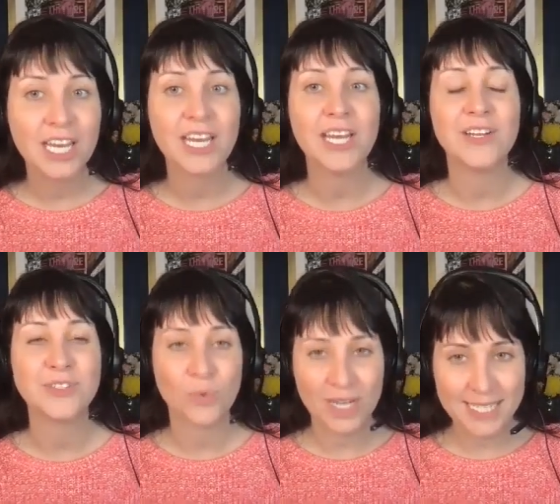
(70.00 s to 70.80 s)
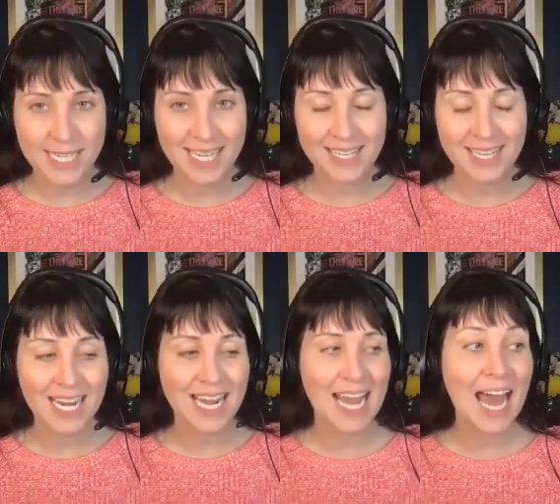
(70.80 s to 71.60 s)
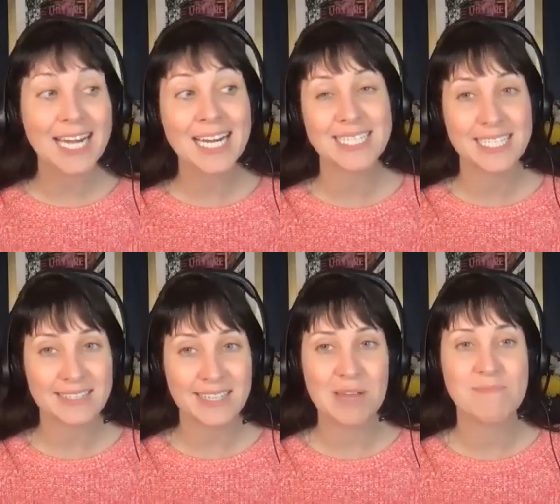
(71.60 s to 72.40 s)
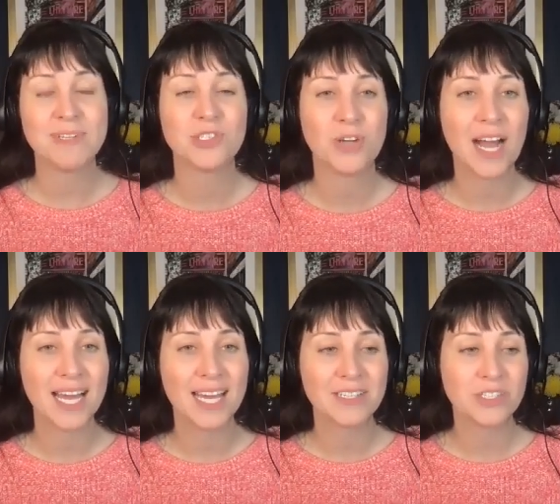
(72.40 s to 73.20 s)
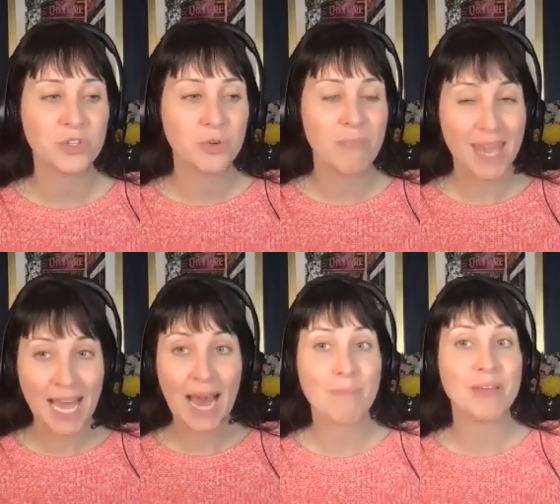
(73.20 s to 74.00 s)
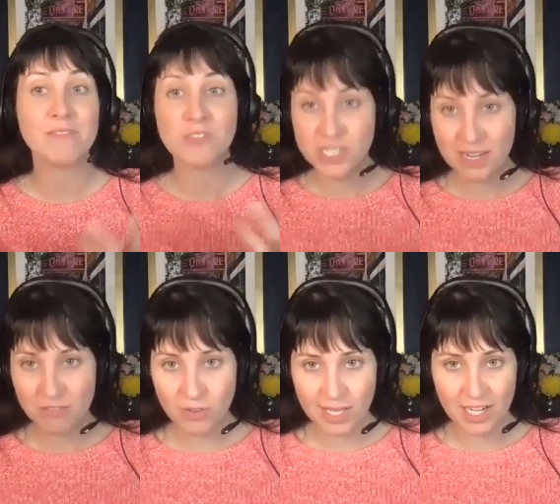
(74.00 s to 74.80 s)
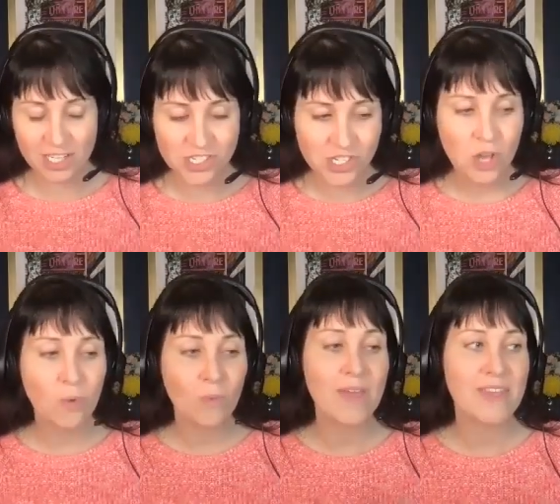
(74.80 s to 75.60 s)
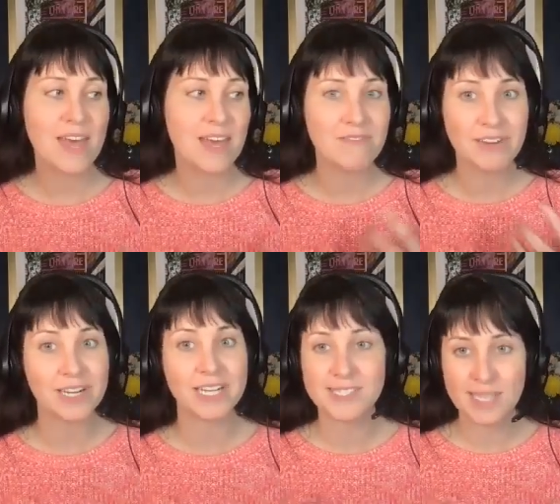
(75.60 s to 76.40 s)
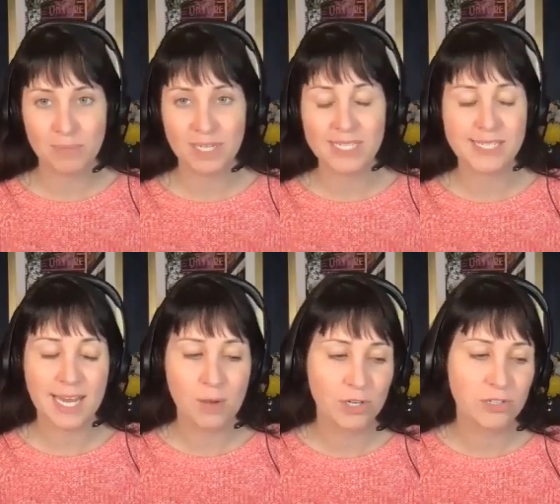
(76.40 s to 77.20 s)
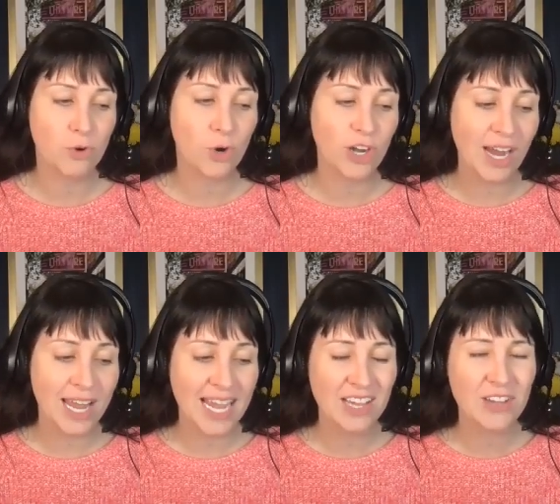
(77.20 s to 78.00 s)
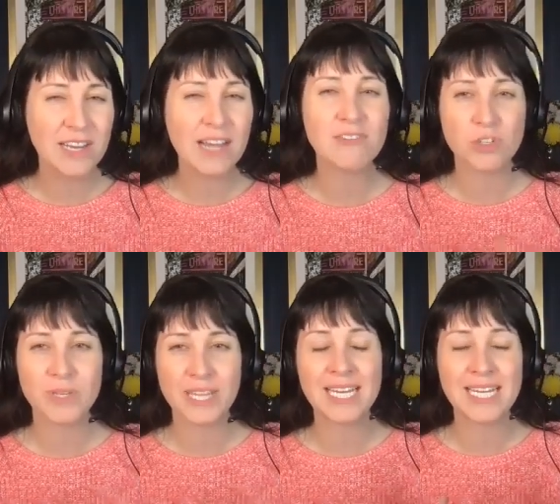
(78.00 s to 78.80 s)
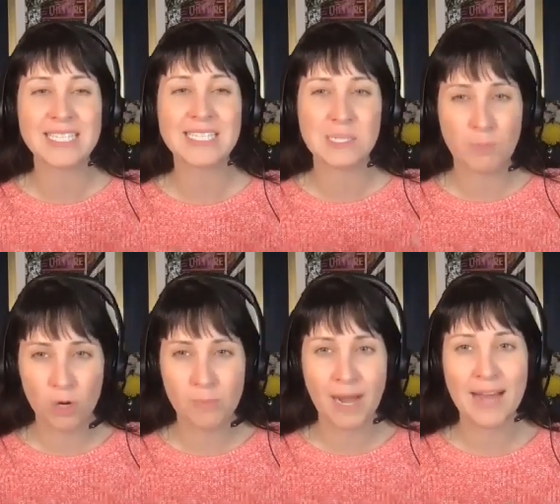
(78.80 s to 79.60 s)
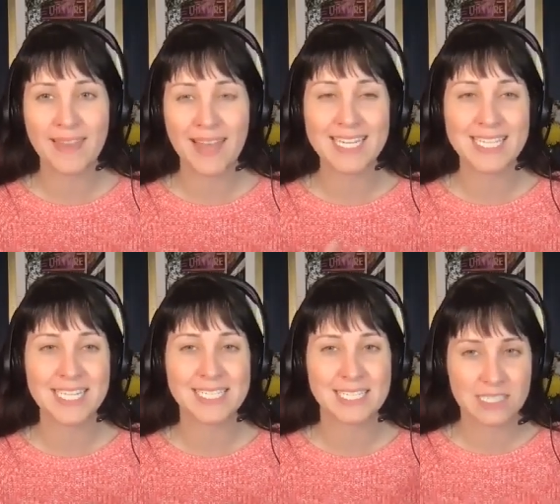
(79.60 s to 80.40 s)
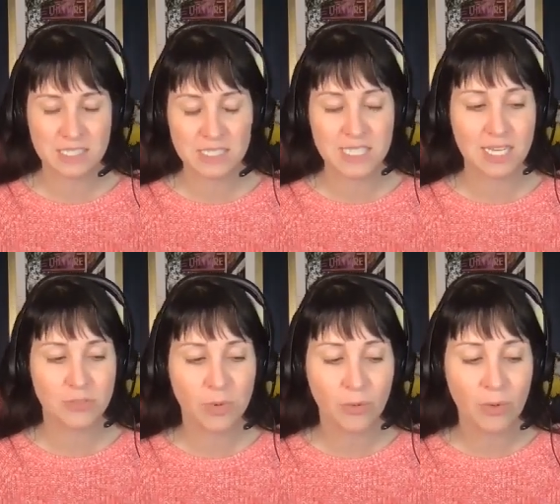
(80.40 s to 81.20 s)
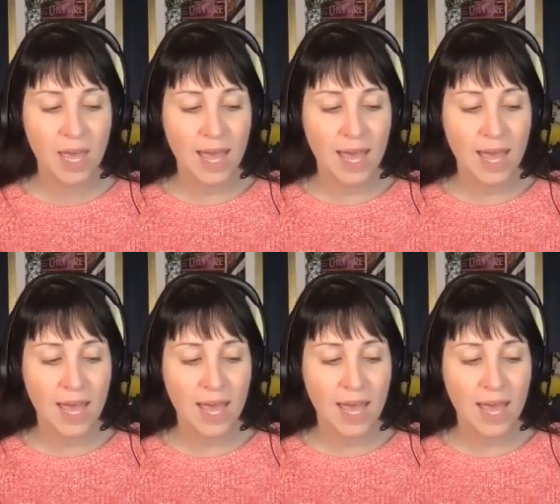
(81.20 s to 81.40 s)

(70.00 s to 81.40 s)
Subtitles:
in 2010, and I'd had an idea that I'd been trying to make happen for several years within various companies that I worked for. And I couldn't ever really get the support behind the idea to see it through.